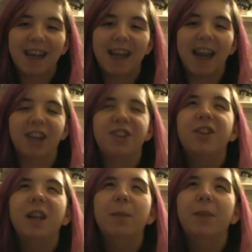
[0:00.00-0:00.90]
and that I
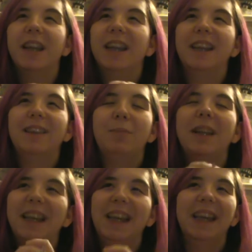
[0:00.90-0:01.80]
truly
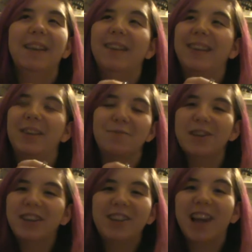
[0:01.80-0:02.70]
believe is the
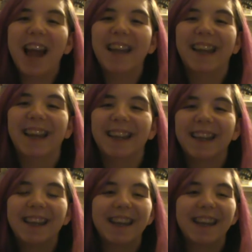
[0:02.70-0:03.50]
real Shining,